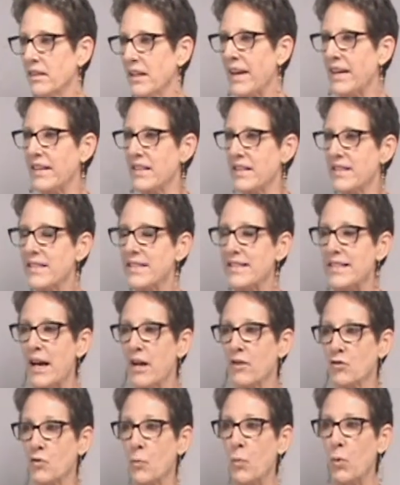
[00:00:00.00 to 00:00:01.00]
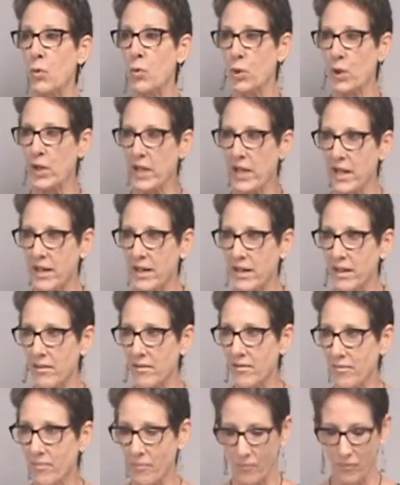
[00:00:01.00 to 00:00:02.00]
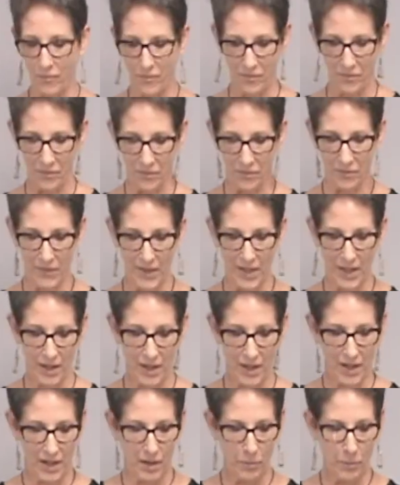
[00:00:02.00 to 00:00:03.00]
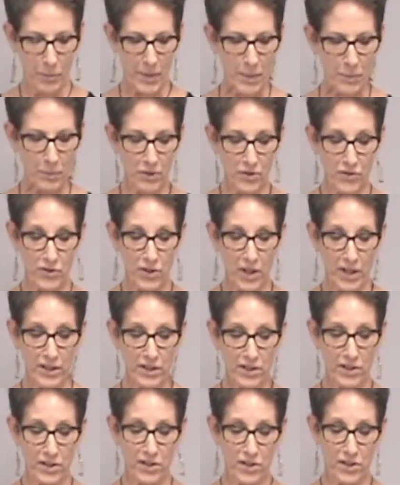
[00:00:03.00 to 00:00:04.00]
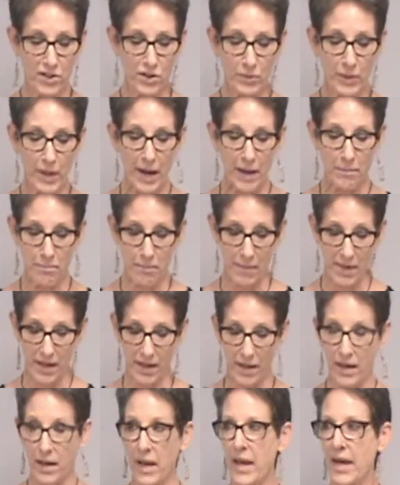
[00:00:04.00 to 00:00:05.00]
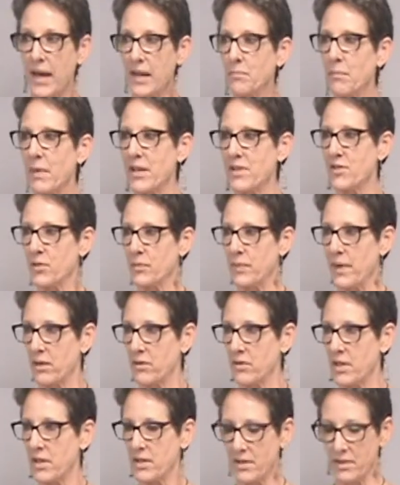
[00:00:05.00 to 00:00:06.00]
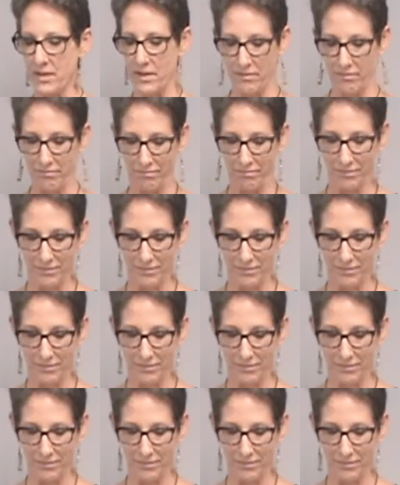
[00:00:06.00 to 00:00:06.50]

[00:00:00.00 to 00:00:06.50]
and light and sound poured in. People started to describe me and my surroundings.